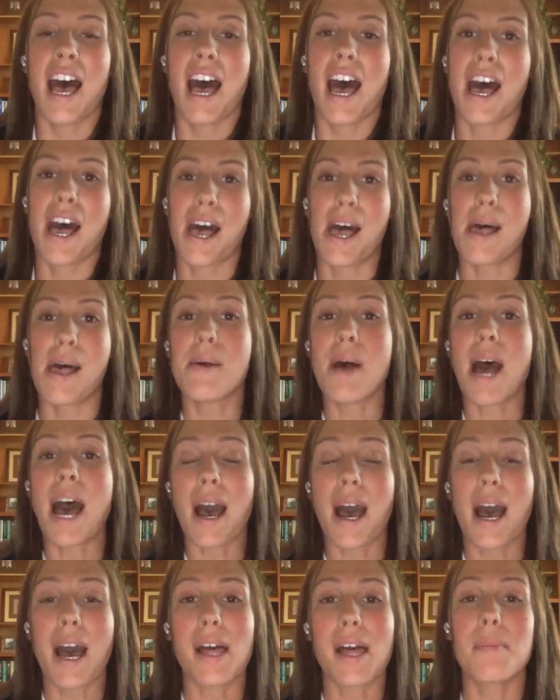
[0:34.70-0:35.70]
Uh,
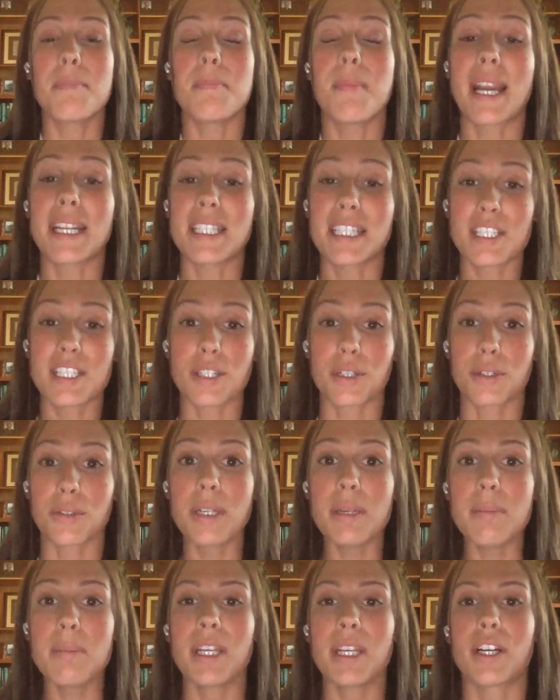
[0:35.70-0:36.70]
my
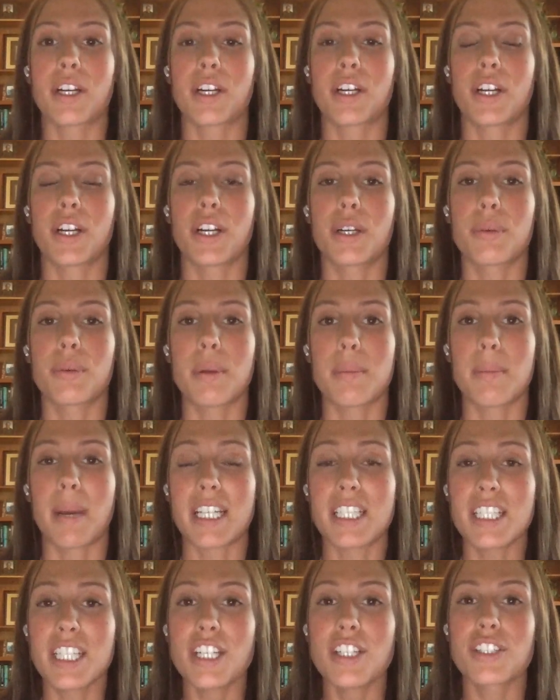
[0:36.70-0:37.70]
disagreement occurred when my
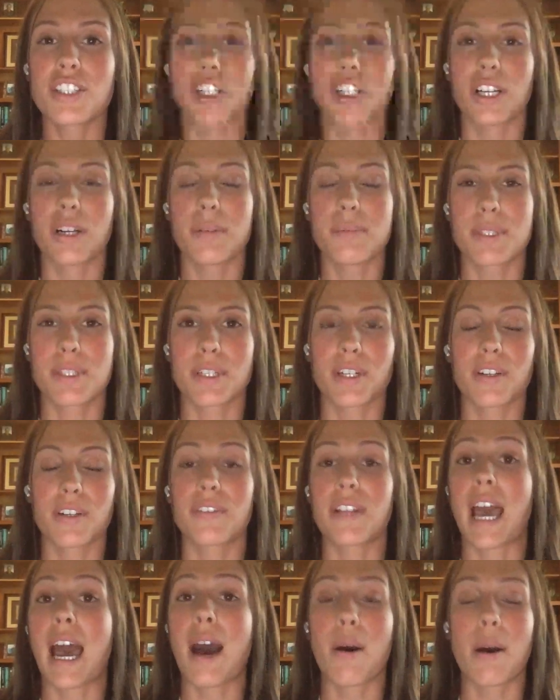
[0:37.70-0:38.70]
teacher observed
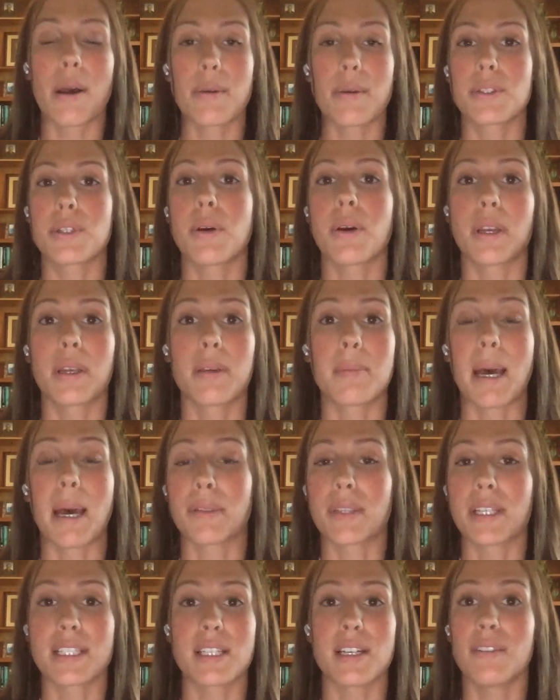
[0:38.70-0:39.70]
how I was going about
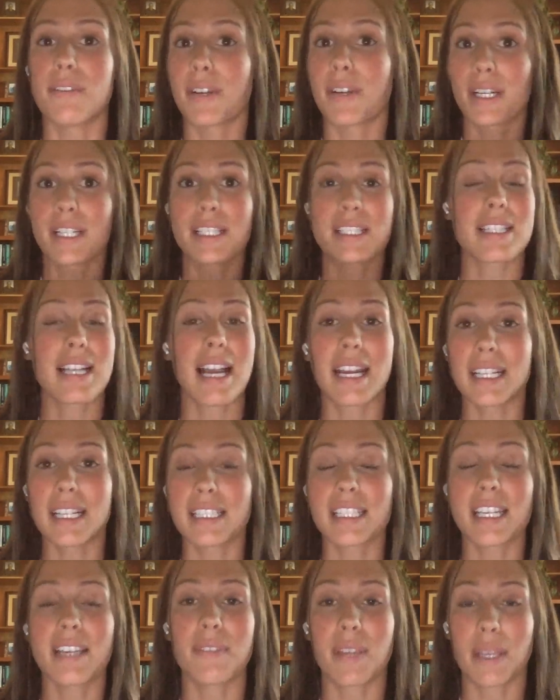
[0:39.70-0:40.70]
this in a very
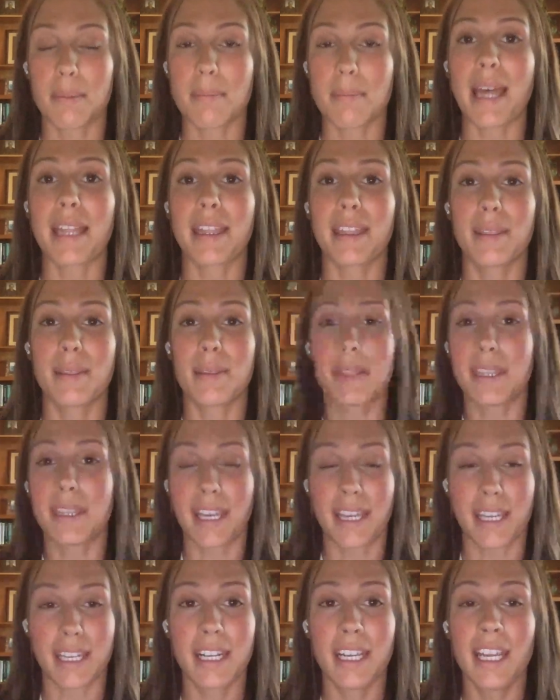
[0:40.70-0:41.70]
scientific
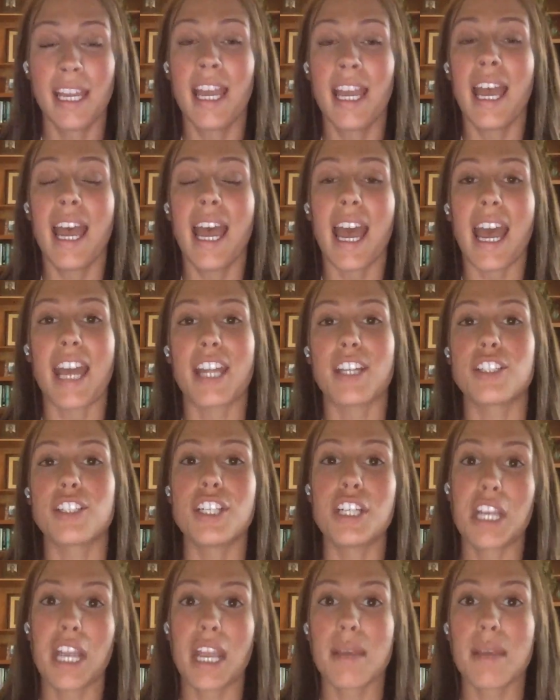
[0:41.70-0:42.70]
method, and
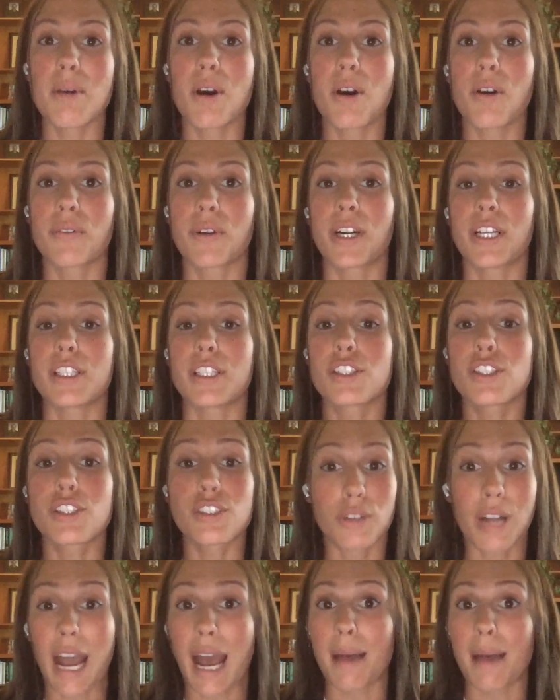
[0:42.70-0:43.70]
she came over and
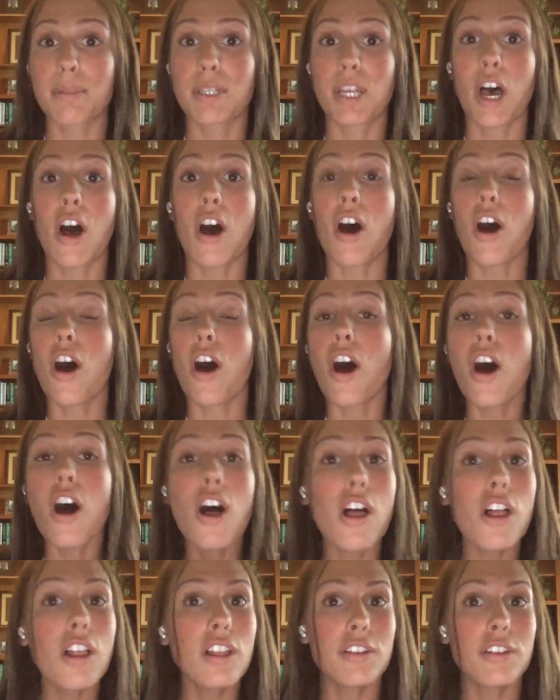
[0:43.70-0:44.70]
scrapped
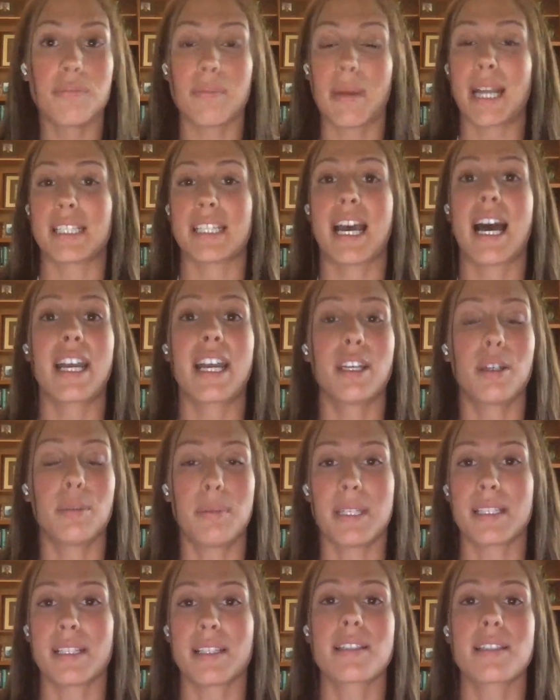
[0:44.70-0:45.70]
all of my tile
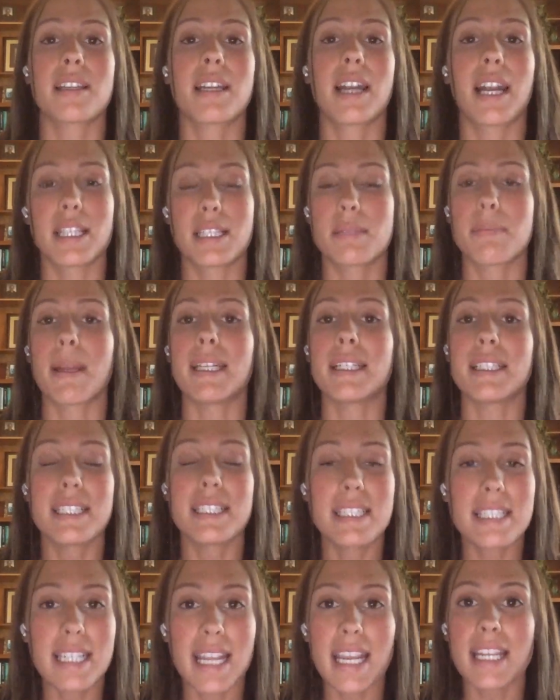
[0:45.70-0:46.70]
pieces that I had spent
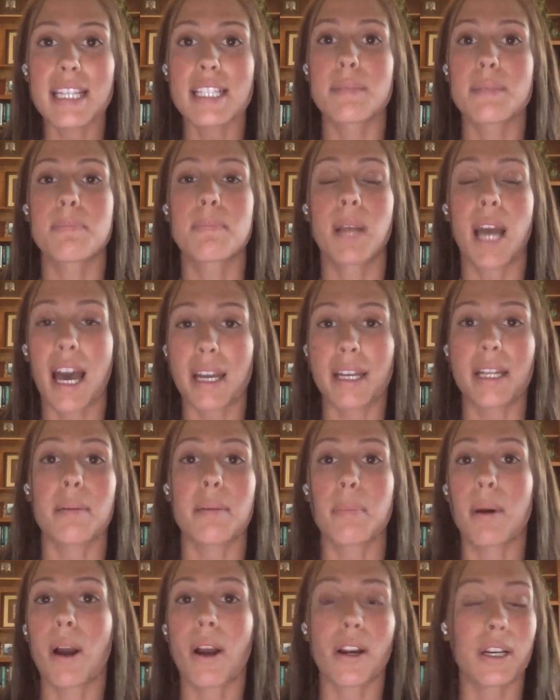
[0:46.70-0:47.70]
days cutting
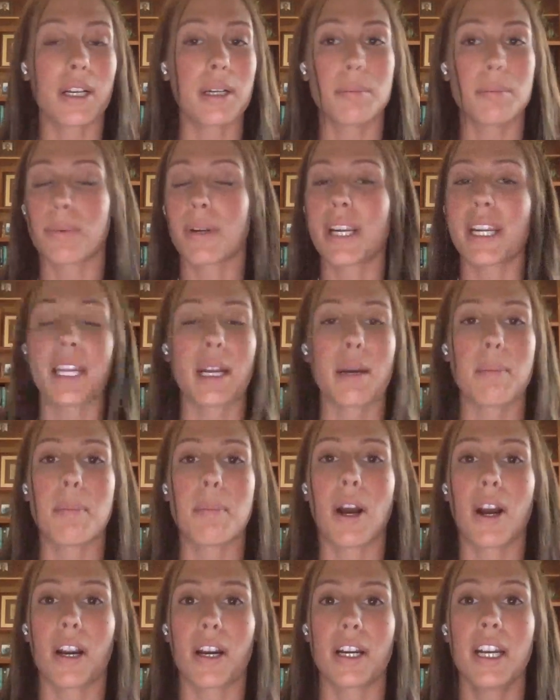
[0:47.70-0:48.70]
apart and breaking
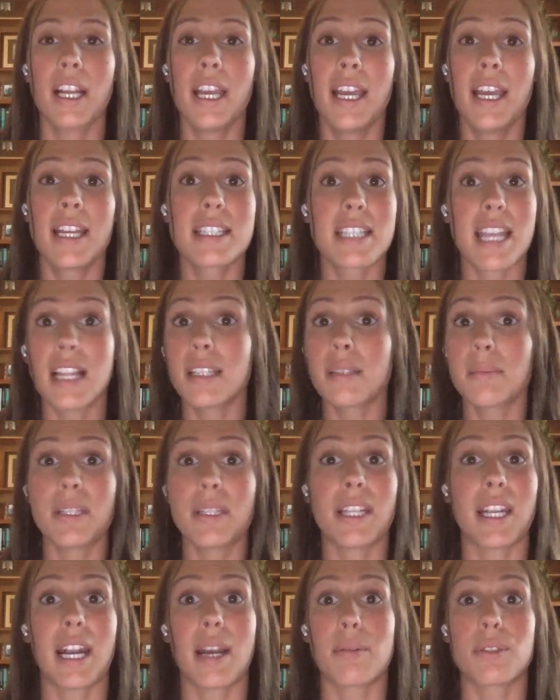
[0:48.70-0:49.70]
apart, telling me
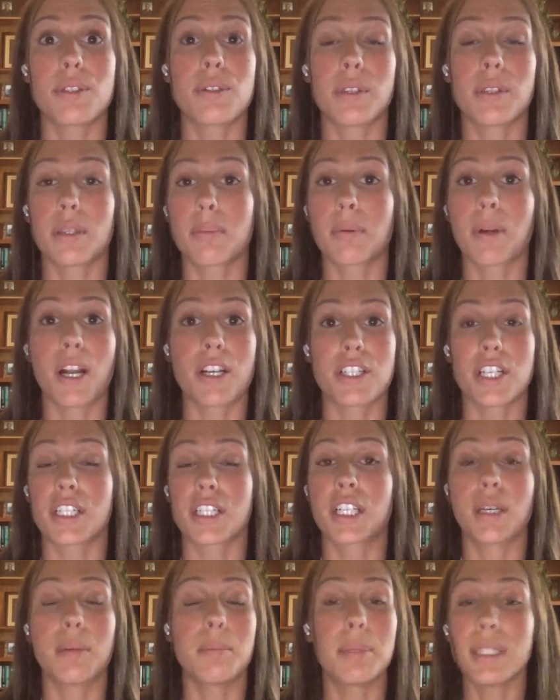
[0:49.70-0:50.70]
that I was doing the project
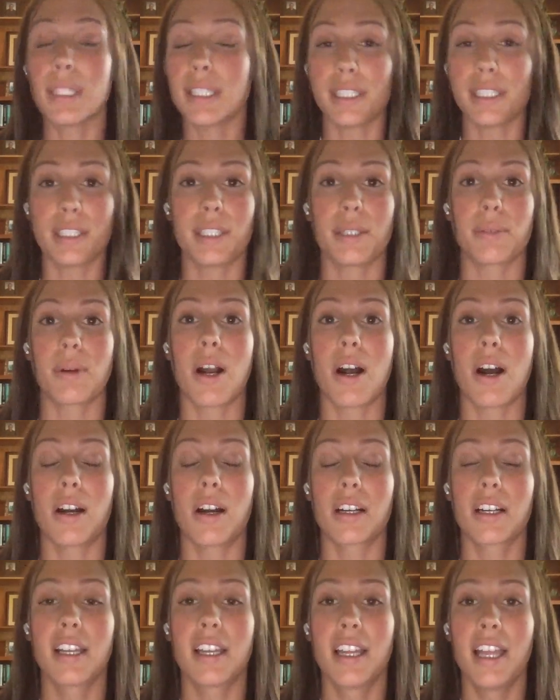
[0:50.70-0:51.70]
completely
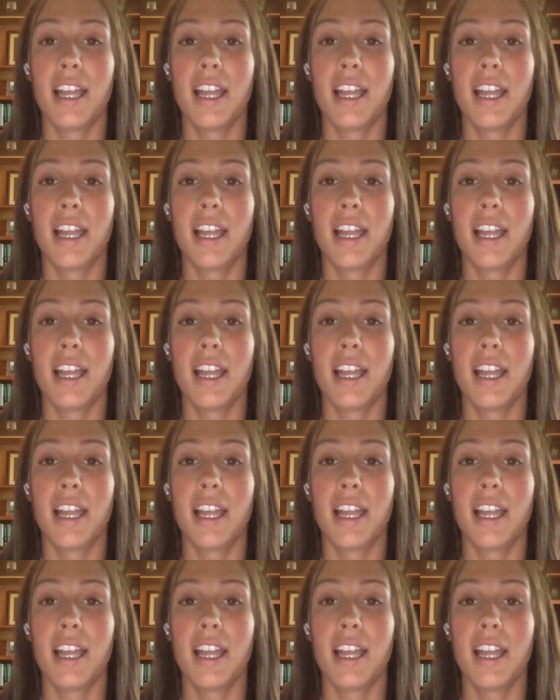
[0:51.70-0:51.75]
wrong.